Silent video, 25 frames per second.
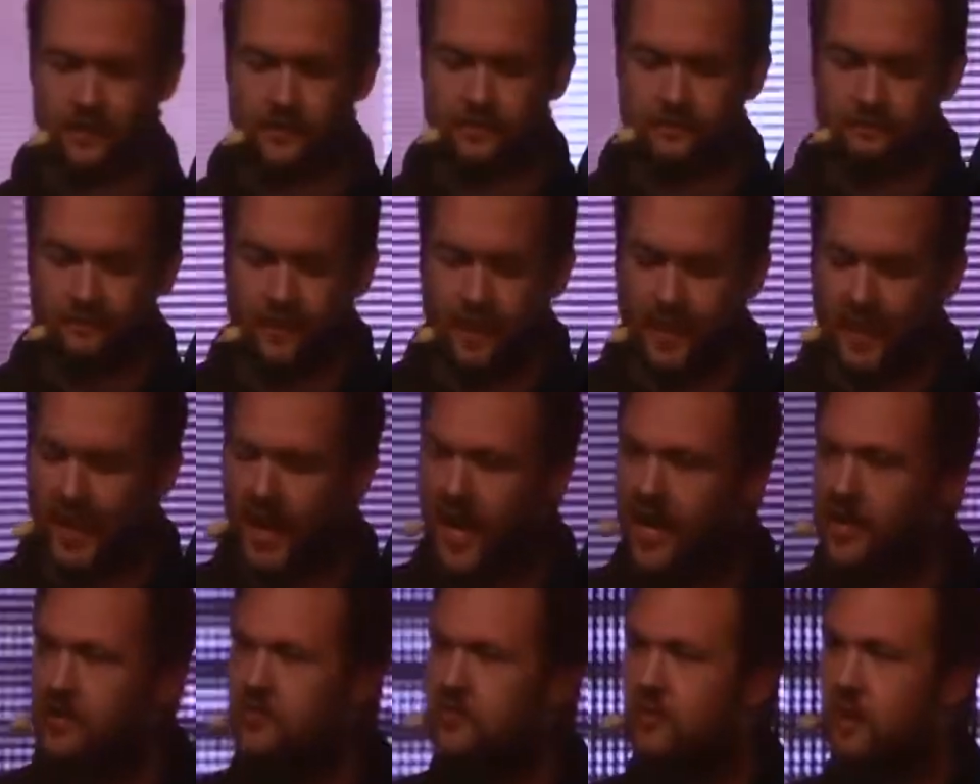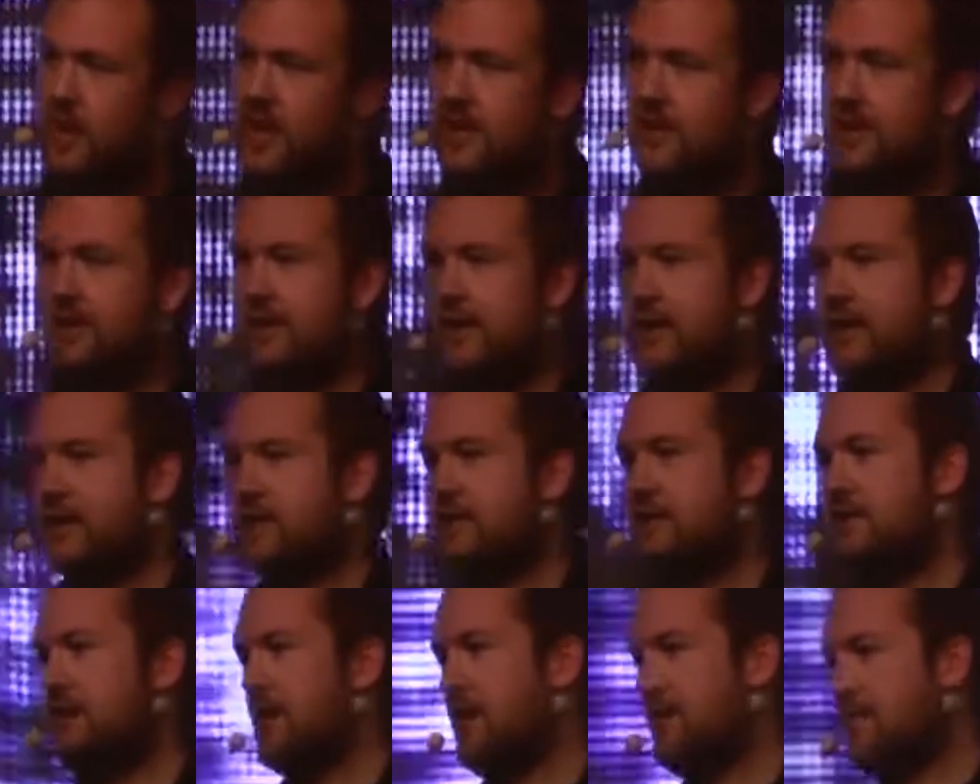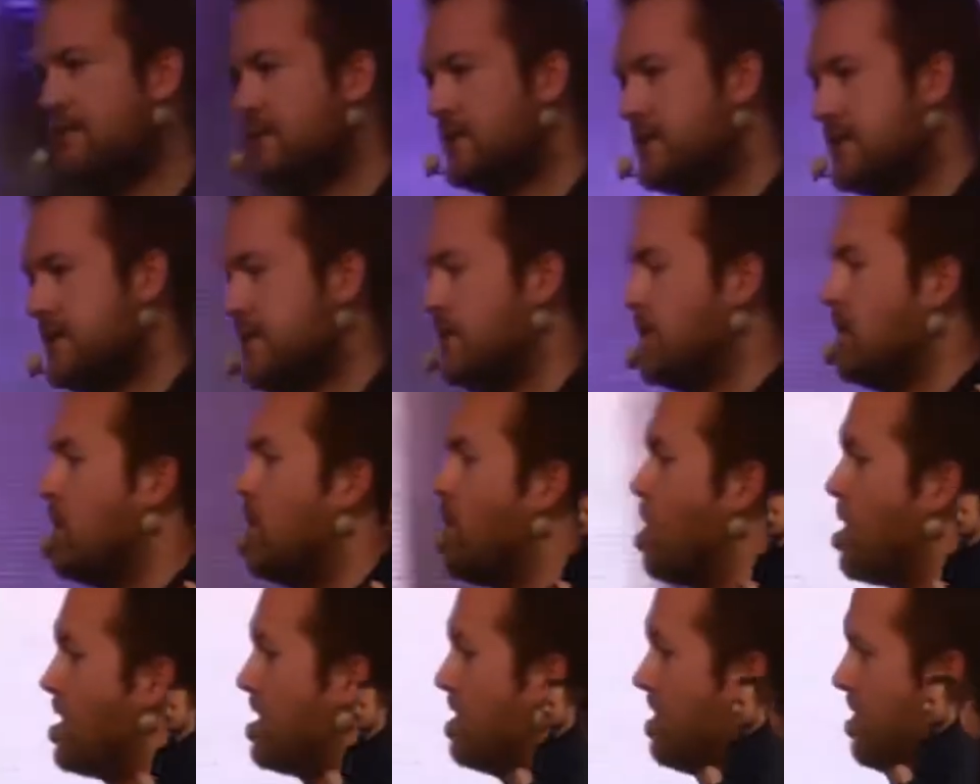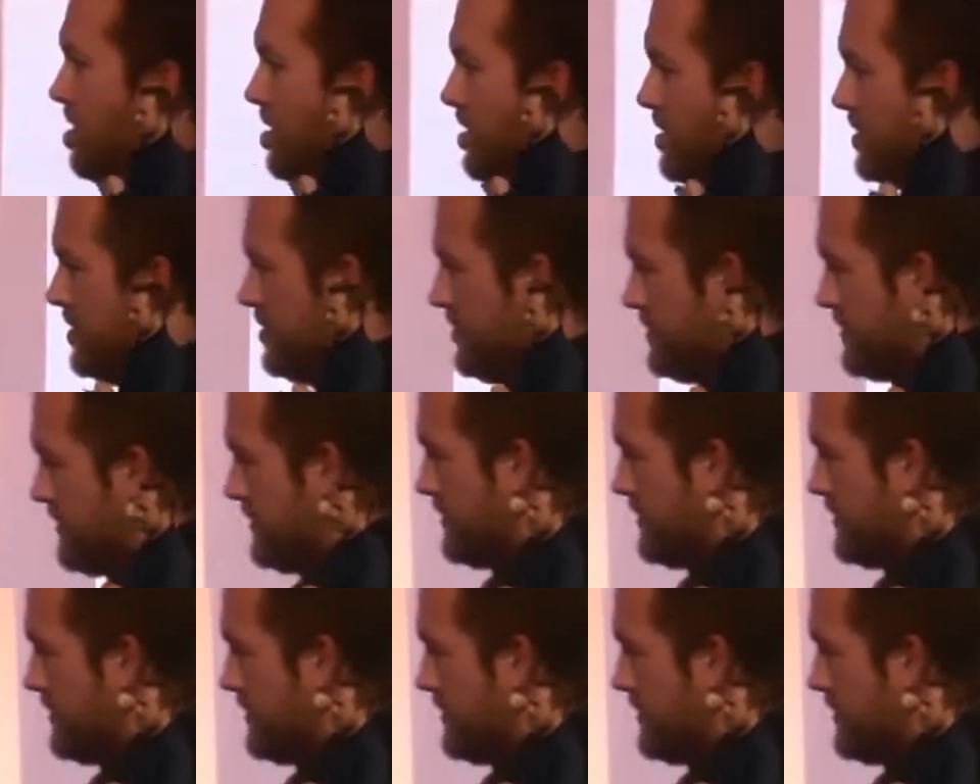I handwrite a letter to every single one of our users.